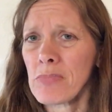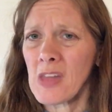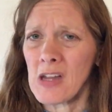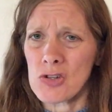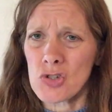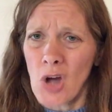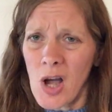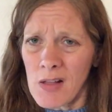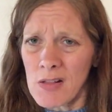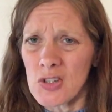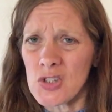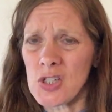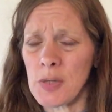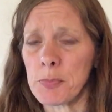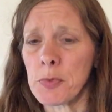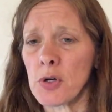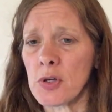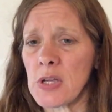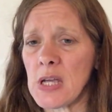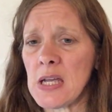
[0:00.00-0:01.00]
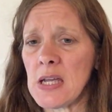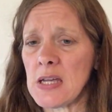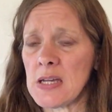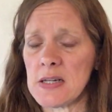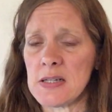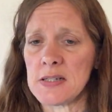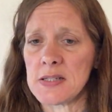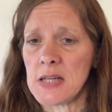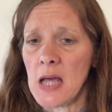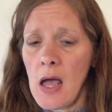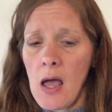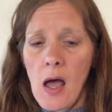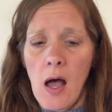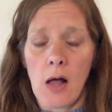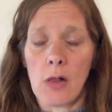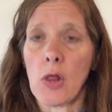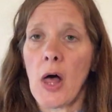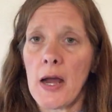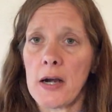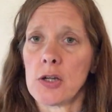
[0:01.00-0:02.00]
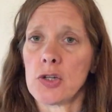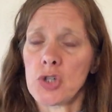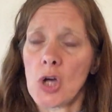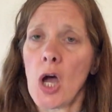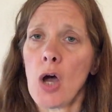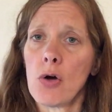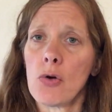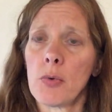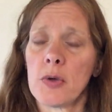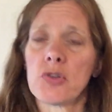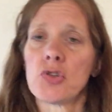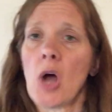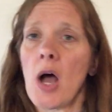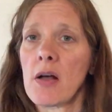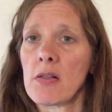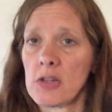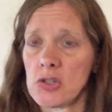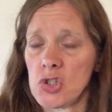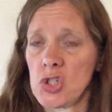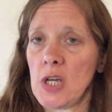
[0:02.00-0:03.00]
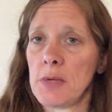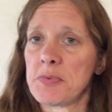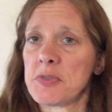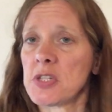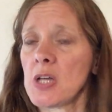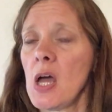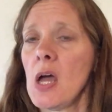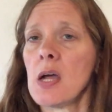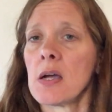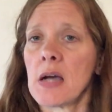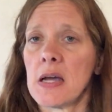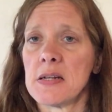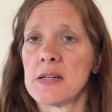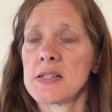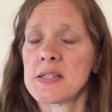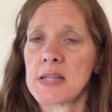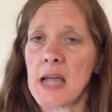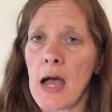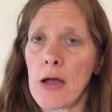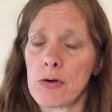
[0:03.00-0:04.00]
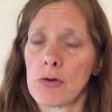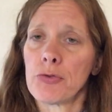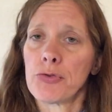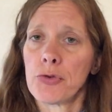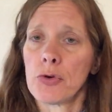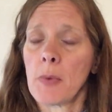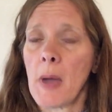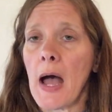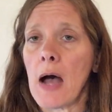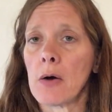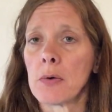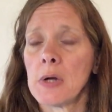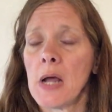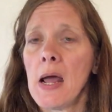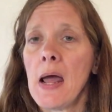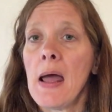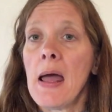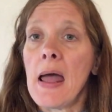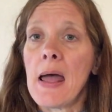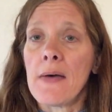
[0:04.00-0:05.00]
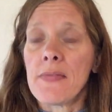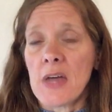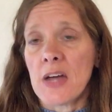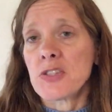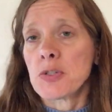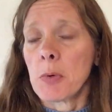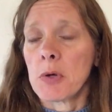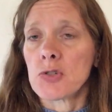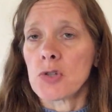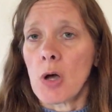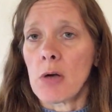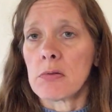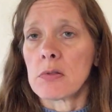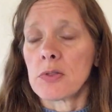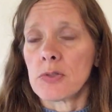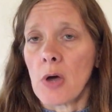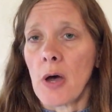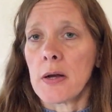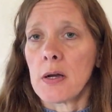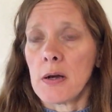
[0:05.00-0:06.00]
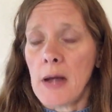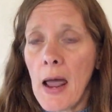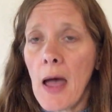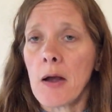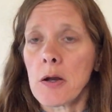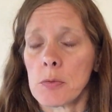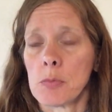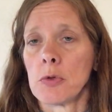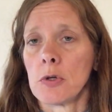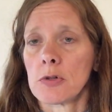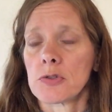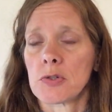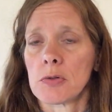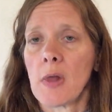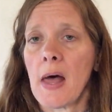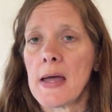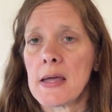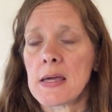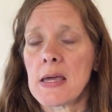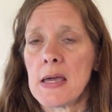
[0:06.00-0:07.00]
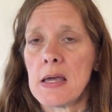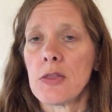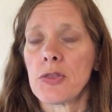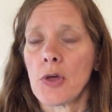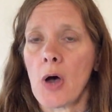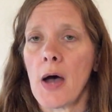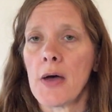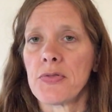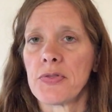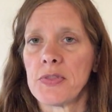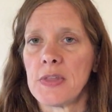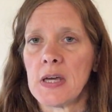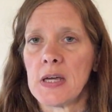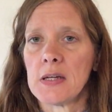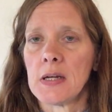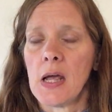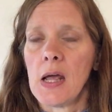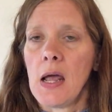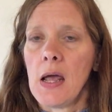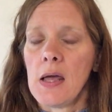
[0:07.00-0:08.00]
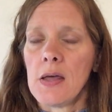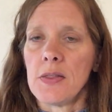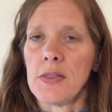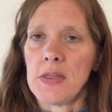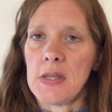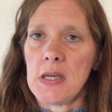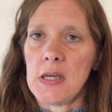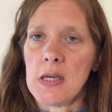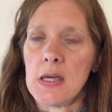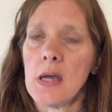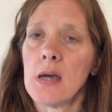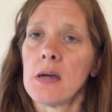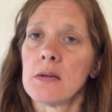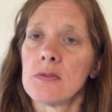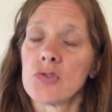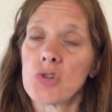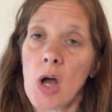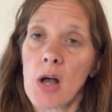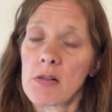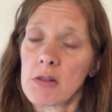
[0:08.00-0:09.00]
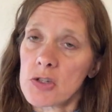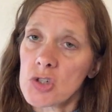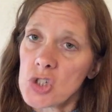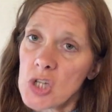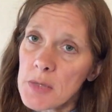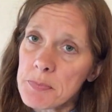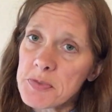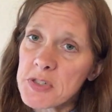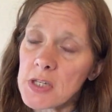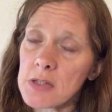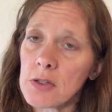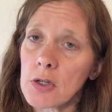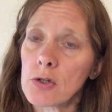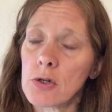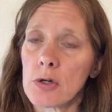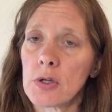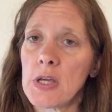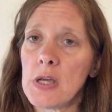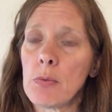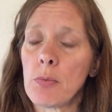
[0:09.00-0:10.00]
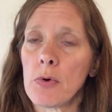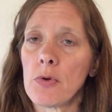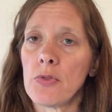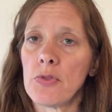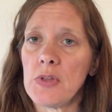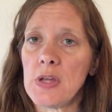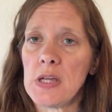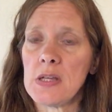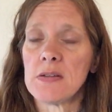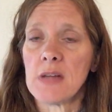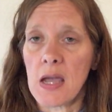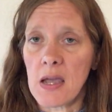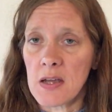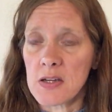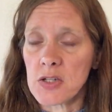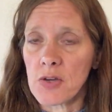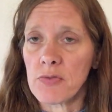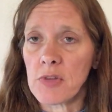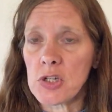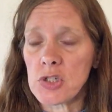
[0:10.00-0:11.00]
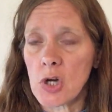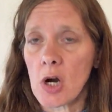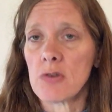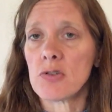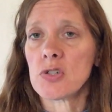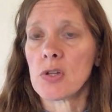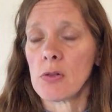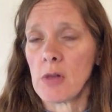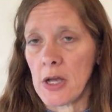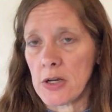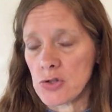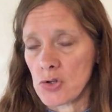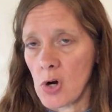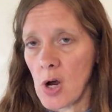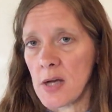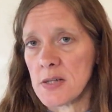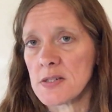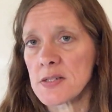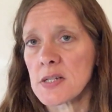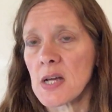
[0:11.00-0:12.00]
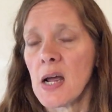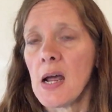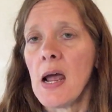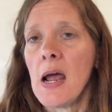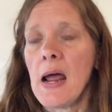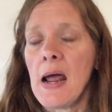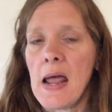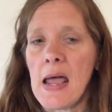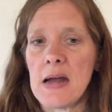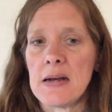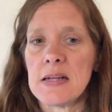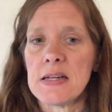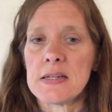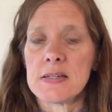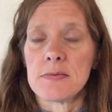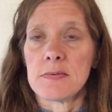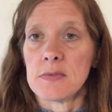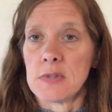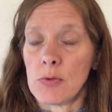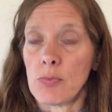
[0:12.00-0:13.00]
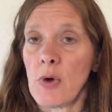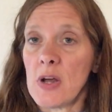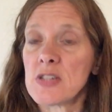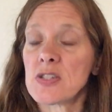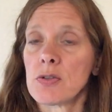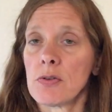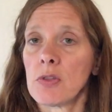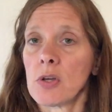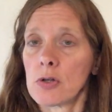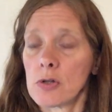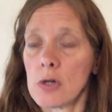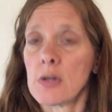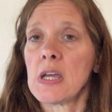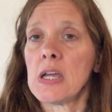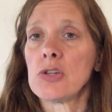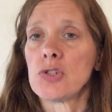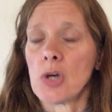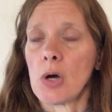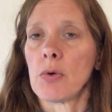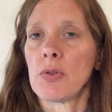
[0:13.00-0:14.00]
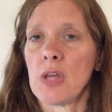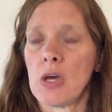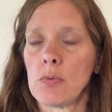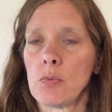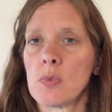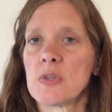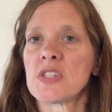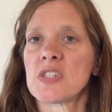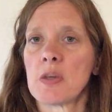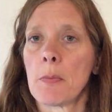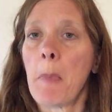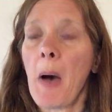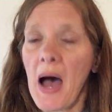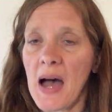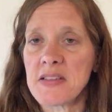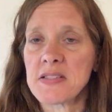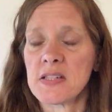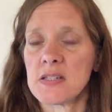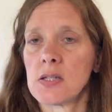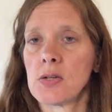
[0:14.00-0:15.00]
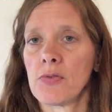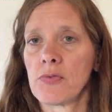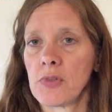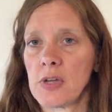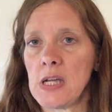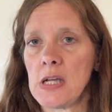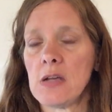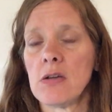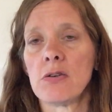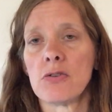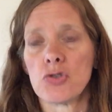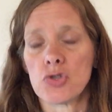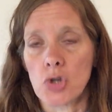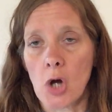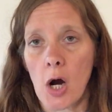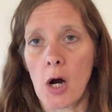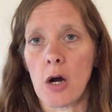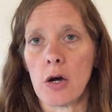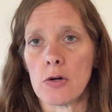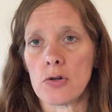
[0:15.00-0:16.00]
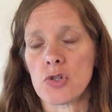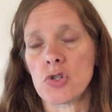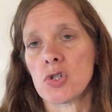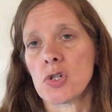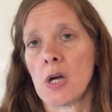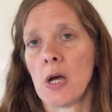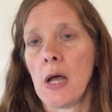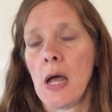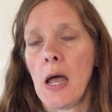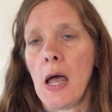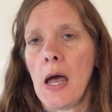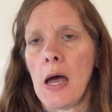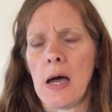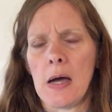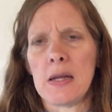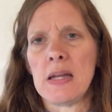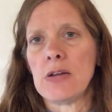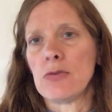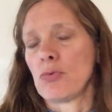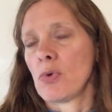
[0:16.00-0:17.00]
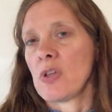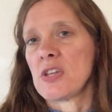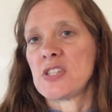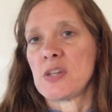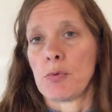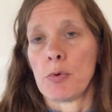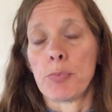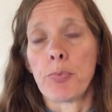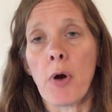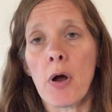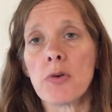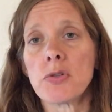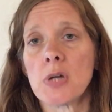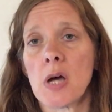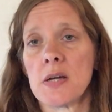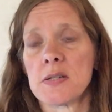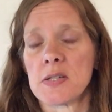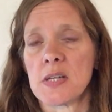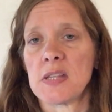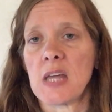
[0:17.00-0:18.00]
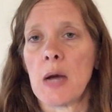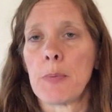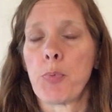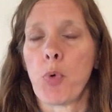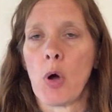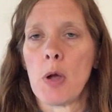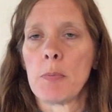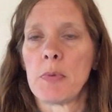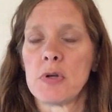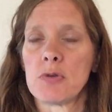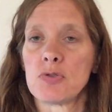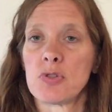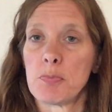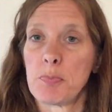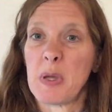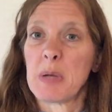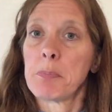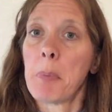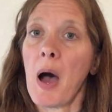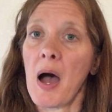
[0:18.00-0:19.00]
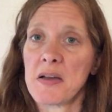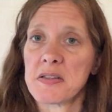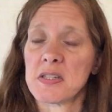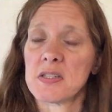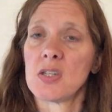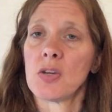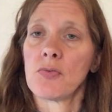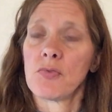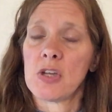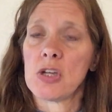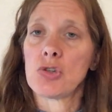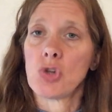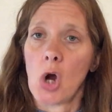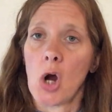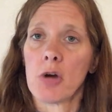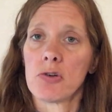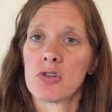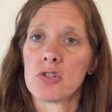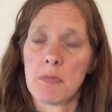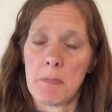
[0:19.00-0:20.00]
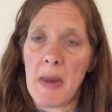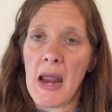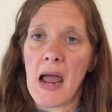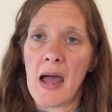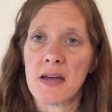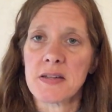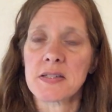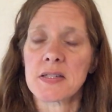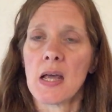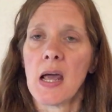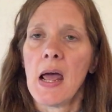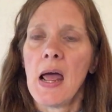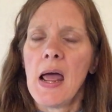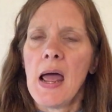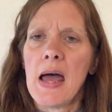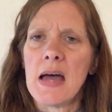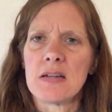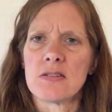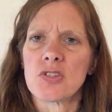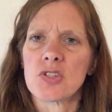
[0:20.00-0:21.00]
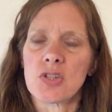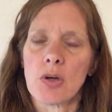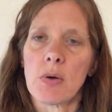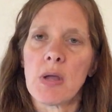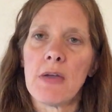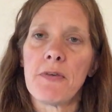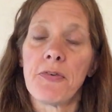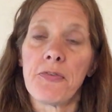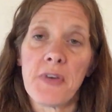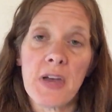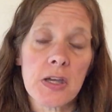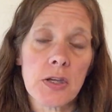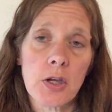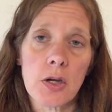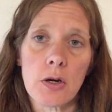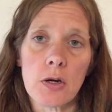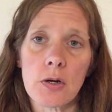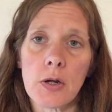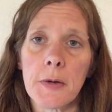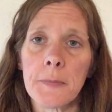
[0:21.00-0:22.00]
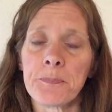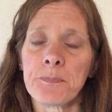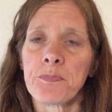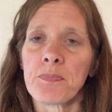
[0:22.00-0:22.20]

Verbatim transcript: A chocolate chip cookie is a lot of dough with chocolate chips kind of scattered throughout. And that's what Dalton thought an atom looked like. He thought that the chocolate chips in the cookie were the negatively charged electrons. And he's, the rest of the cookie dough then was the positively charged uh, he didn't realize there were protons at that point, but it was a big positively charged mass. And so he figured